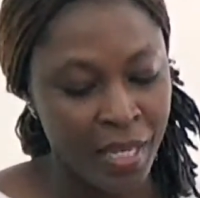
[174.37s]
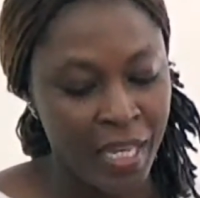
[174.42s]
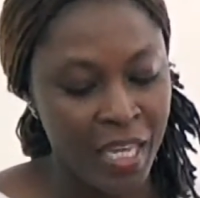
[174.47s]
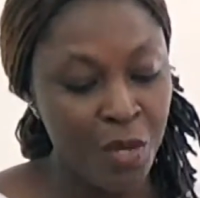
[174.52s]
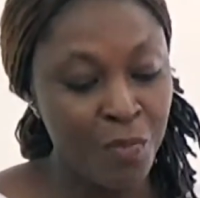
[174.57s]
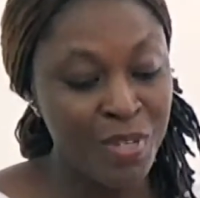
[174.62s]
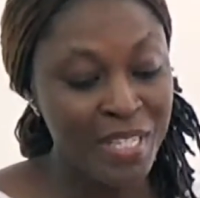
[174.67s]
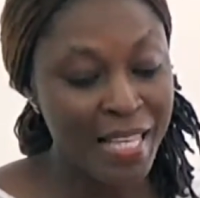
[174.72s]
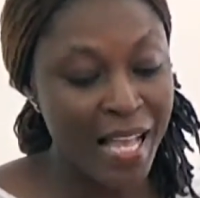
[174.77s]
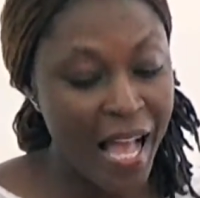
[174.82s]
He
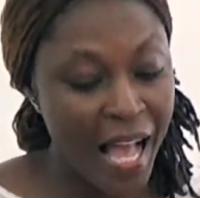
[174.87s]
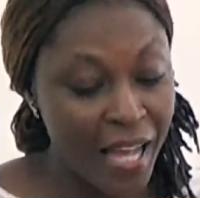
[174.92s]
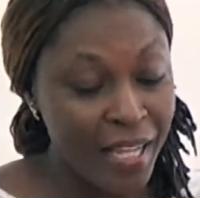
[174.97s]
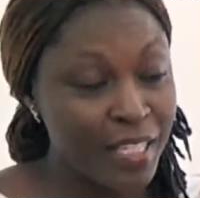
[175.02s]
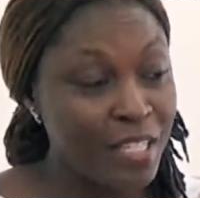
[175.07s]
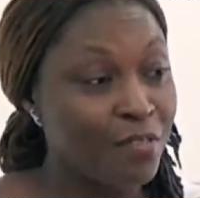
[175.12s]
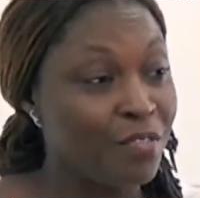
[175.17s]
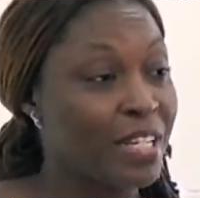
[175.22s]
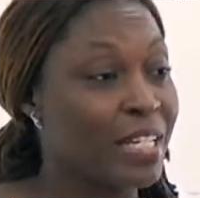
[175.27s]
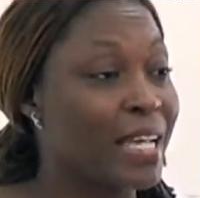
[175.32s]
was
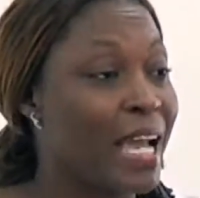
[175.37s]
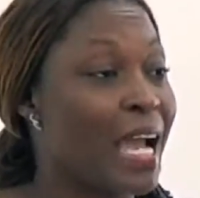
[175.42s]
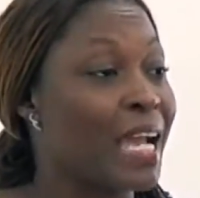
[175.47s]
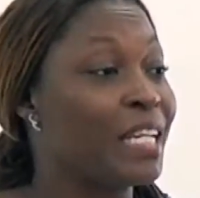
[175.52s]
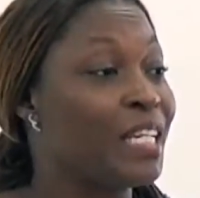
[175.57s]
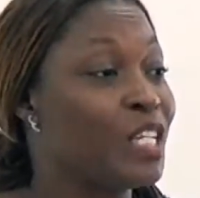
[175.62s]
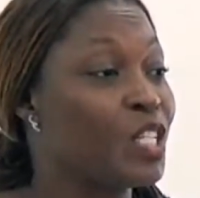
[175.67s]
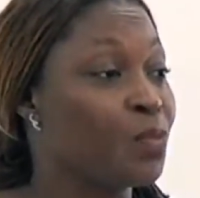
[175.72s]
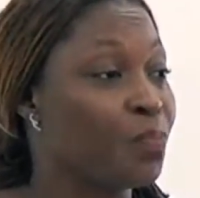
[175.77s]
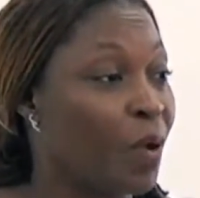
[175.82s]
active in
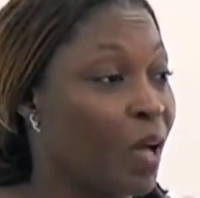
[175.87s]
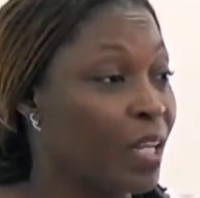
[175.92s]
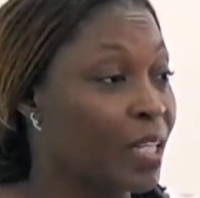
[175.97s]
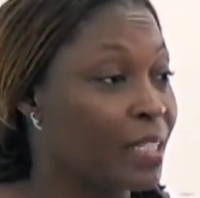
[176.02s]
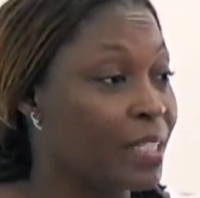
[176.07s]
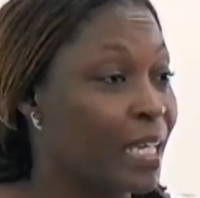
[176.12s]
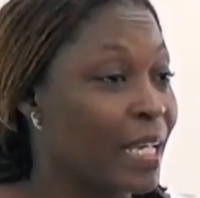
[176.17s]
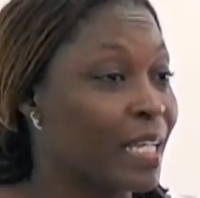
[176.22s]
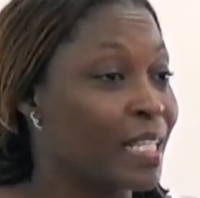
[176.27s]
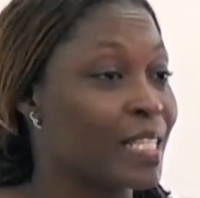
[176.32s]
Guyanese
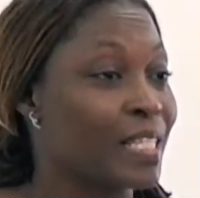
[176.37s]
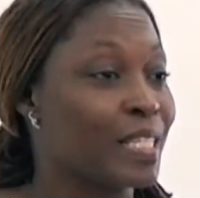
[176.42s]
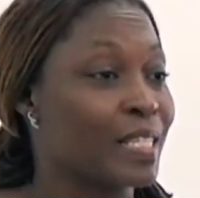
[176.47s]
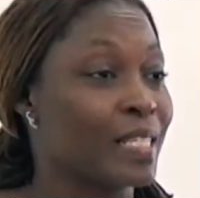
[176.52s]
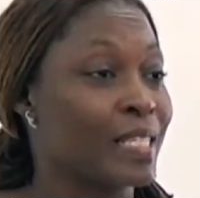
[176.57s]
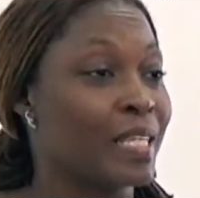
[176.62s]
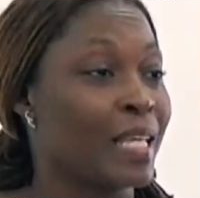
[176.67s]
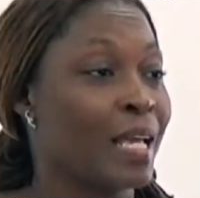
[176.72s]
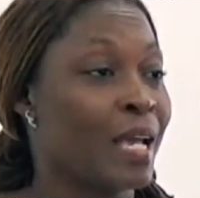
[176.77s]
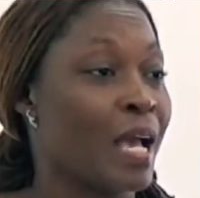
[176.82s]

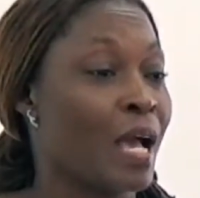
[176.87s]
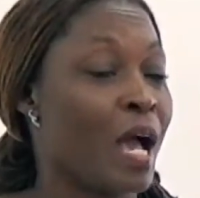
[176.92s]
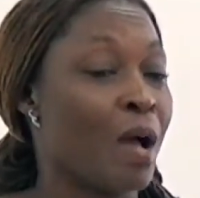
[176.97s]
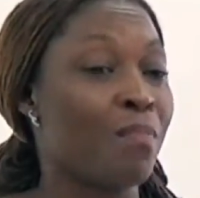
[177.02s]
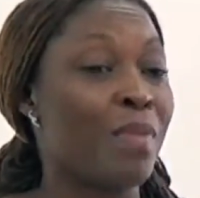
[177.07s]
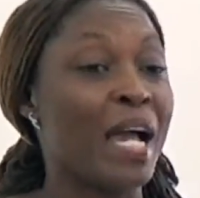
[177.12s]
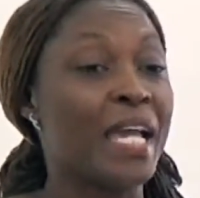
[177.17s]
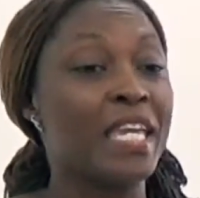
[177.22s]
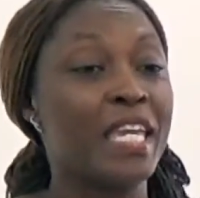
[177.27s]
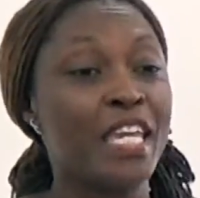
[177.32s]
politics
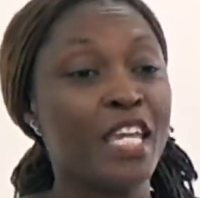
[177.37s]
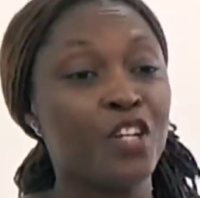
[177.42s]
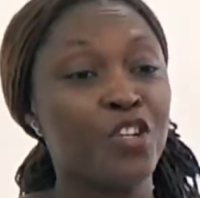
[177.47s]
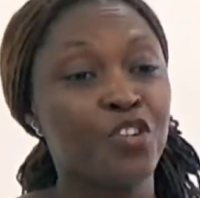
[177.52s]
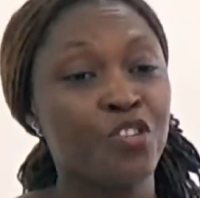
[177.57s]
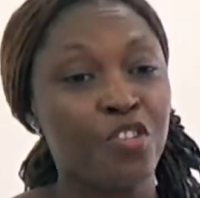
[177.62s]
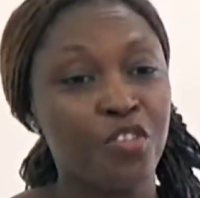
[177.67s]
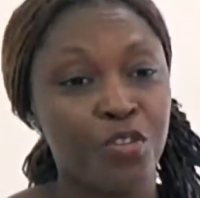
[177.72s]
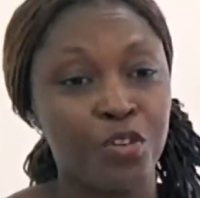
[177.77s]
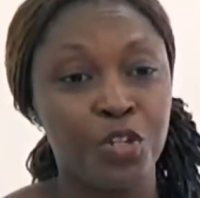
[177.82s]
by
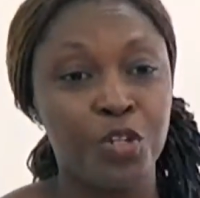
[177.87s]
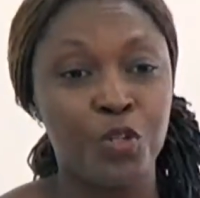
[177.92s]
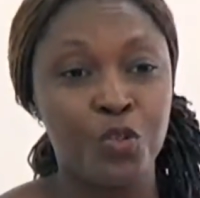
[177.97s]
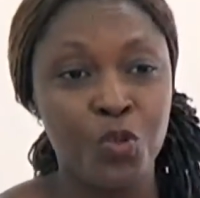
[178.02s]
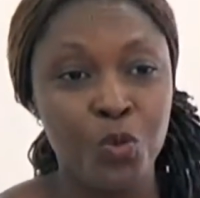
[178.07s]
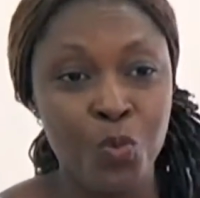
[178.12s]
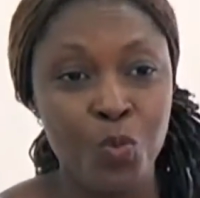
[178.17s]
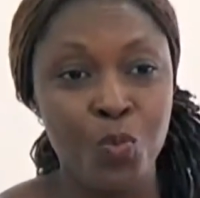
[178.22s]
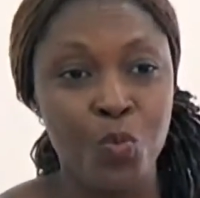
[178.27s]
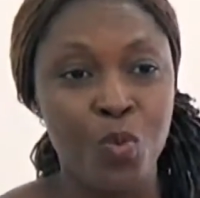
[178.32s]
age
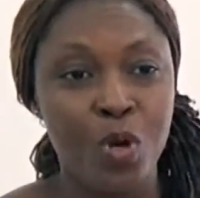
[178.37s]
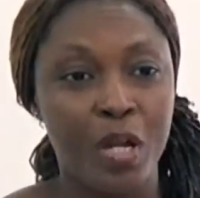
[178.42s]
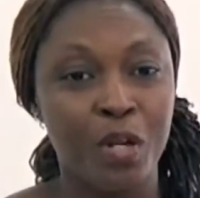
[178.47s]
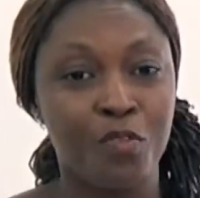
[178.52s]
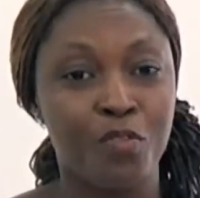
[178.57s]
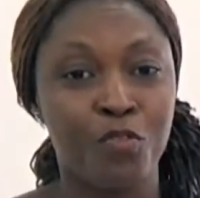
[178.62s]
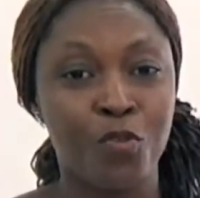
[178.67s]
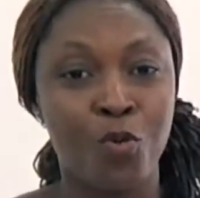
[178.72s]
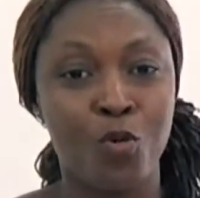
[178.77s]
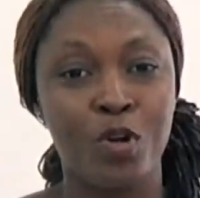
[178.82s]
32, and
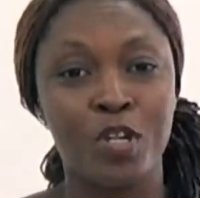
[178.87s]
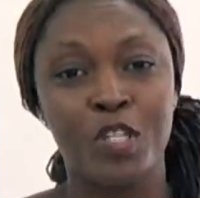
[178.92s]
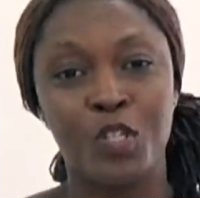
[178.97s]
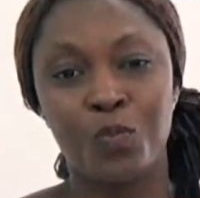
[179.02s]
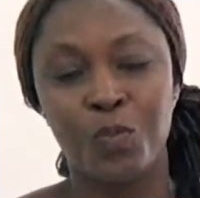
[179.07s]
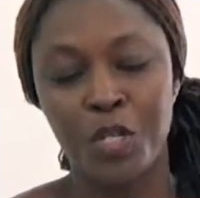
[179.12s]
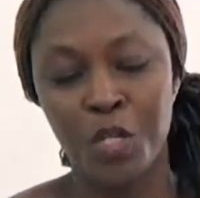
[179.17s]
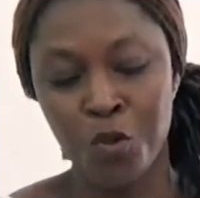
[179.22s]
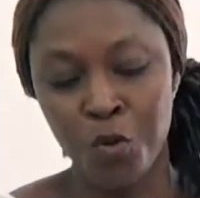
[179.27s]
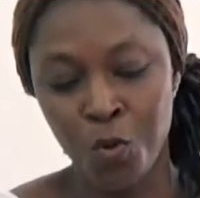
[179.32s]
of course
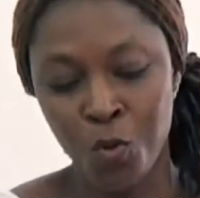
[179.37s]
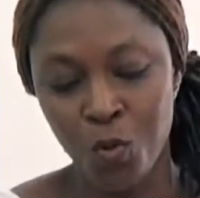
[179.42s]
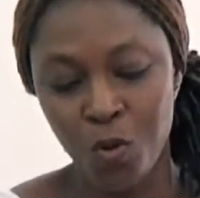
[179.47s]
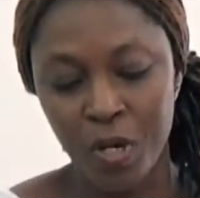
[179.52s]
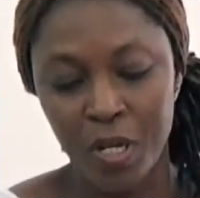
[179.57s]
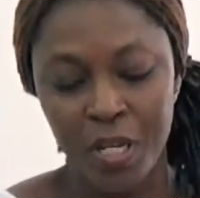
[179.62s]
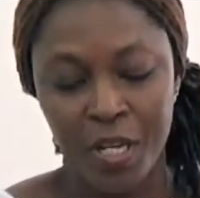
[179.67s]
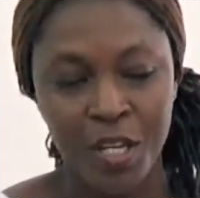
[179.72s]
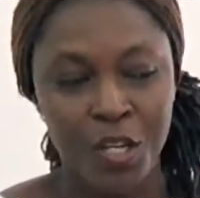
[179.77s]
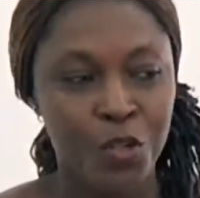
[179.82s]
we know,
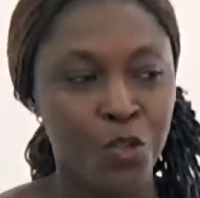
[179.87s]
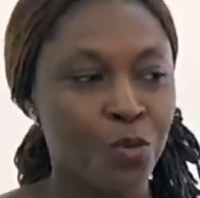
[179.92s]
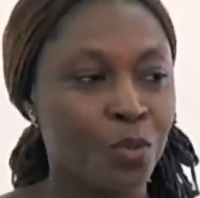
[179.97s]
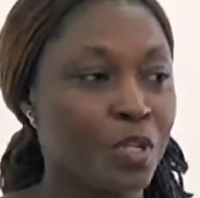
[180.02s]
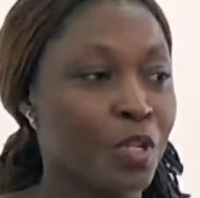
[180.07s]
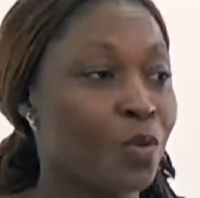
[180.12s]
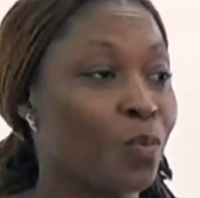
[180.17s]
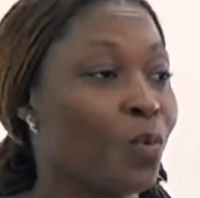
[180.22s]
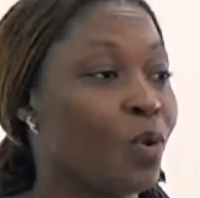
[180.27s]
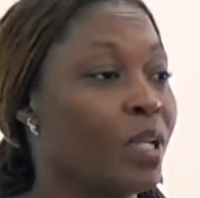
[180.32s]
due
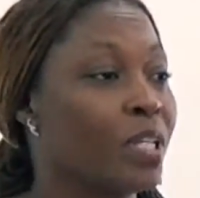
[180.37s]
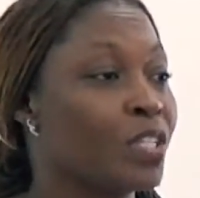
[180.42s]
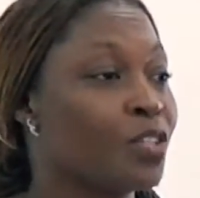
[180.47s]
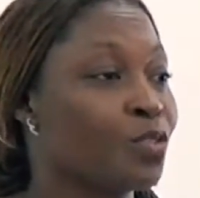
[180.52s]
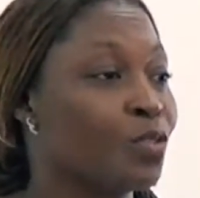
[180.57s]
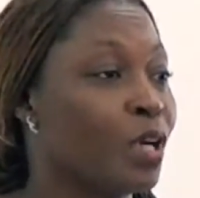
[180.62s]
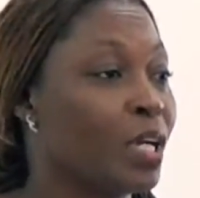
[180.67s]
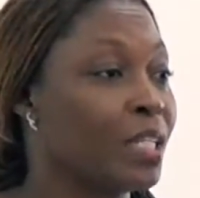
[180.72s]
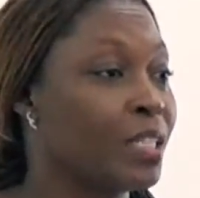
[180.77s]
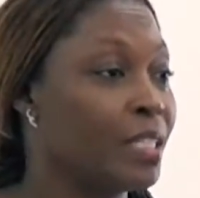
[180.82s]
to the Walter
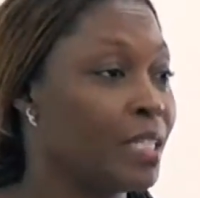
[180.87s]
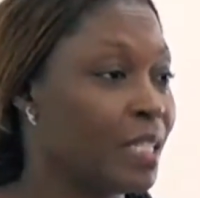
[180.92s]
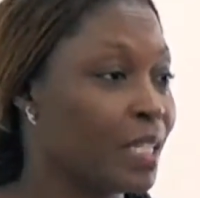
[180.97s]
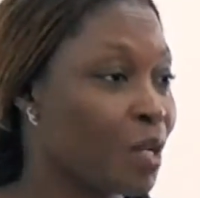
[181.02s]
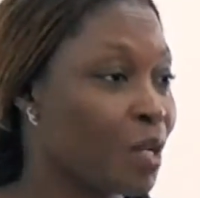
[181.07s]
Rodney